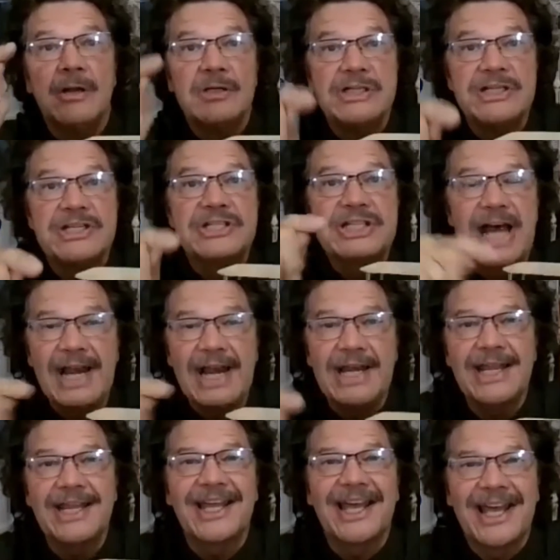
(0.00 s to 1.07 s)

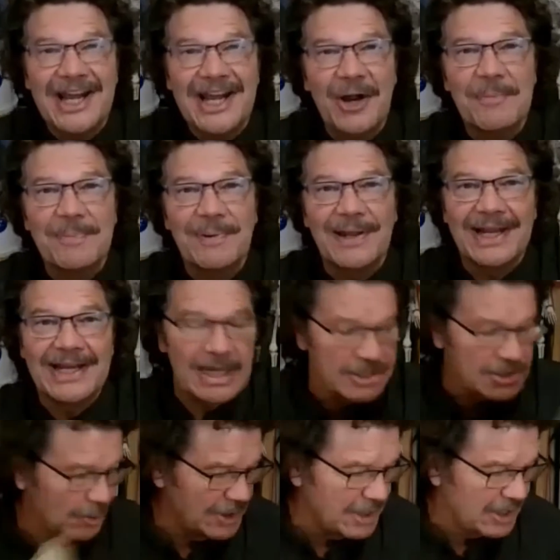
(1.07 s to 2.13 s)
designing an airplane. Now, so
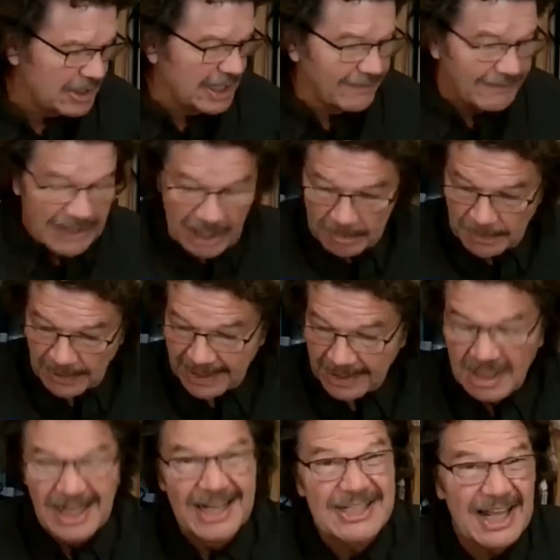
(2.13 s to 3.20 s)
when you think of an airplane,
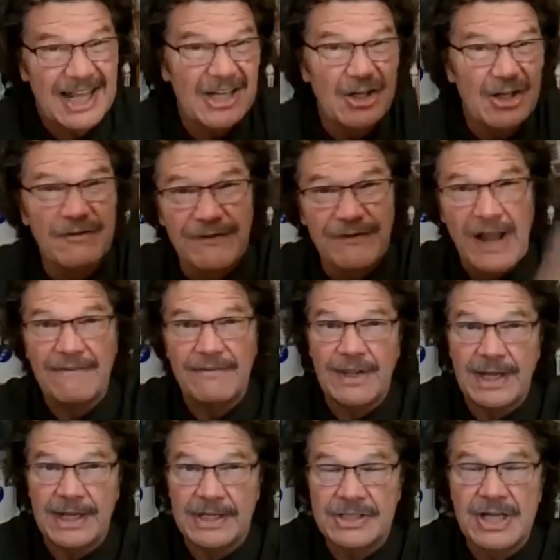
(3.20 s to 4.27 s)
it's got to do 5
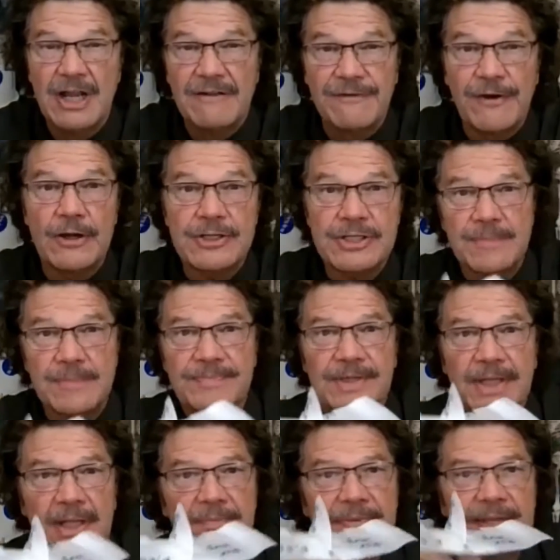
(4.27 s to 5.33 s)
things. First,
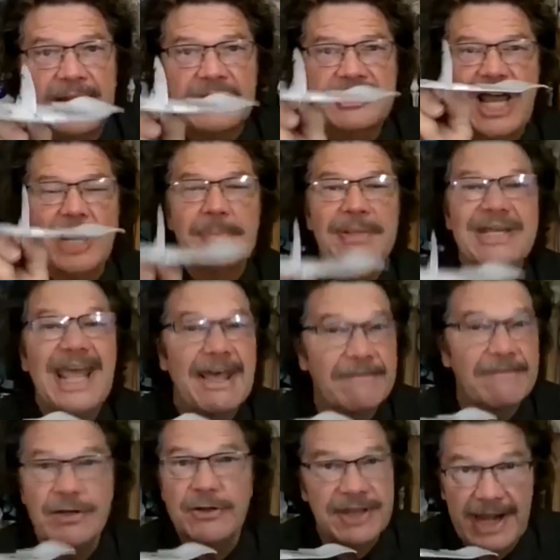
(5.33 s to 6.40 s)
it's got to be
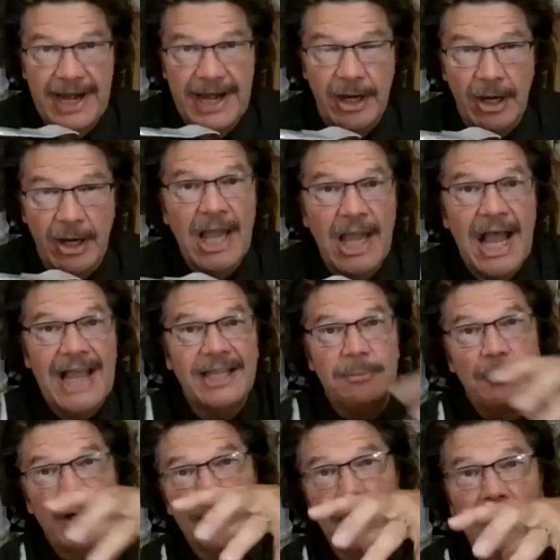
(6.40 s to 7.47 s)
heavier than air. I could
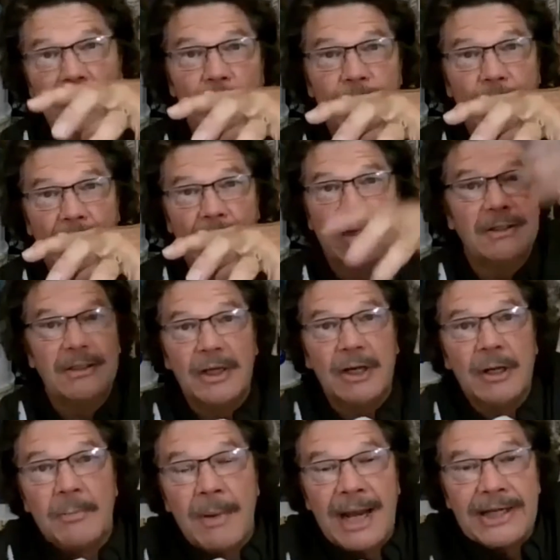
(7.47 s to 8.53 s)
put a balloon
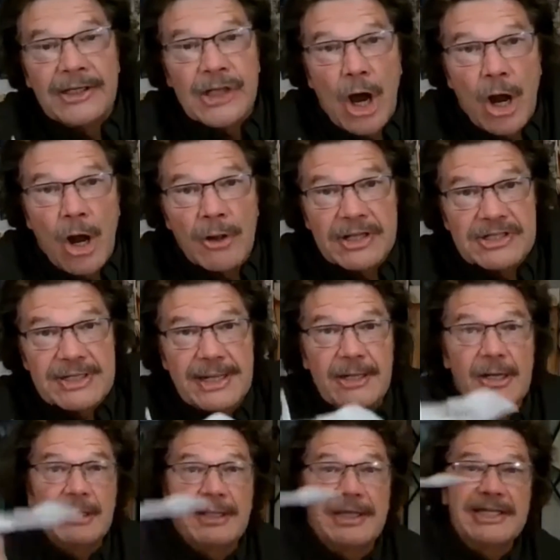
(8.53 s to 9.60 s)
on my dog and say,
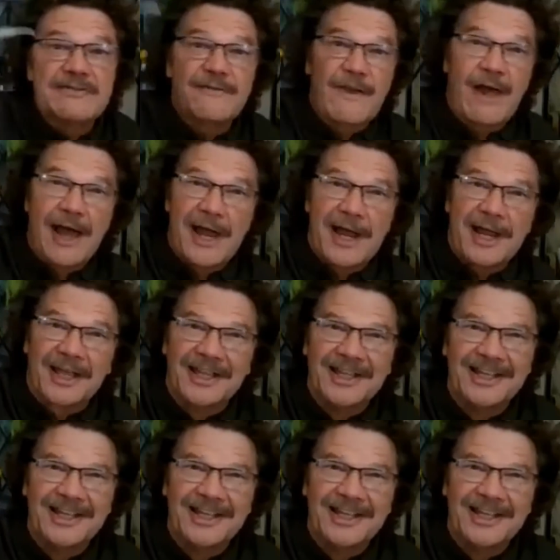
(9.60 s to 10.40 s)
look, he's flying.